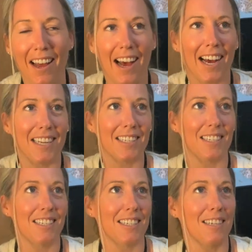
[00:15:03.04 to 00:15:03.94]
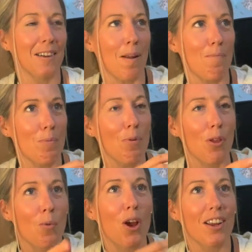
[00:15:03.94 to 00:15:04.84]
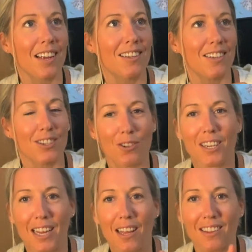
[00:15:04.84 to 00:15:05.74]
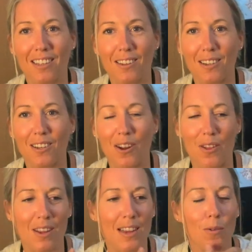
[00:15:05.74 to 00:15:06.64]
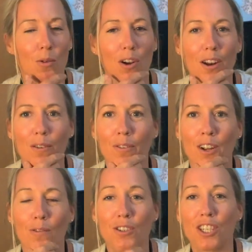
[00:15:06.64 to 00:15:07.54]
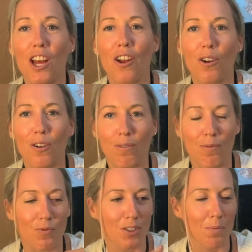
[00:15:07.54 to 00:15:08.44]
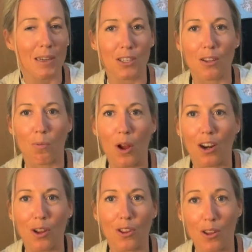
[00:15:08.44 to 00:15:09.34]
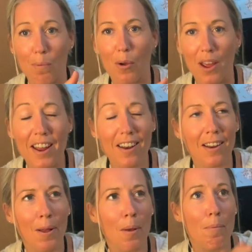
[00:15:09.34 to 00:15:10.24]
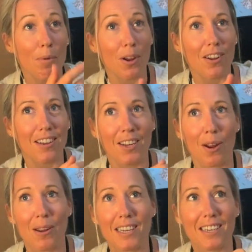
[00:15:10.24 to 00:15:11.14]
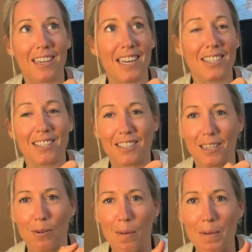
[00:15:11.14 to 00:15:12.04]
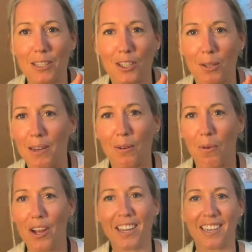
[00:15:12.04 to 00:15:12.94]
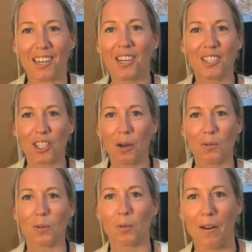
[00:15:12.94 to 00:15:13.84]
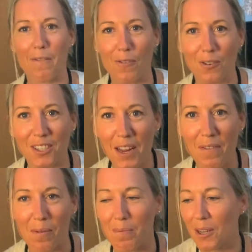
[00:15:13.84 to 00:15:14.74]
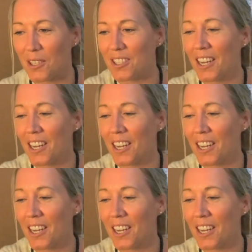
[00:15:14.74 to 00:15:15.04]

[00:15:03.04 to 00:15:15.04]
and put the work in, that you're going to get the equal kind of return on, to measure the workload that you put in. But in essence, it means that you end up working 24/7, because